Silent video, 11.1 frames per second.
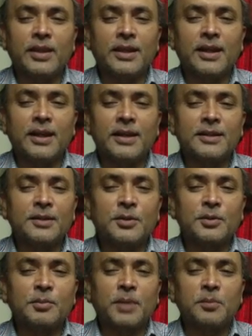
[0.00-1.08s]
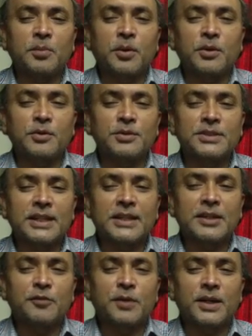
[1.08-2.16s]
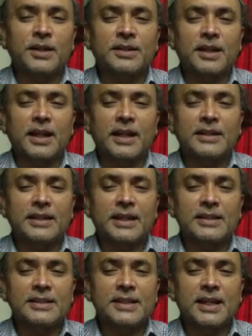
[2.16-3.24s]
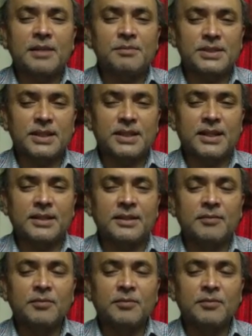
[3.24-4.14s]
By producing different lytic enzymes and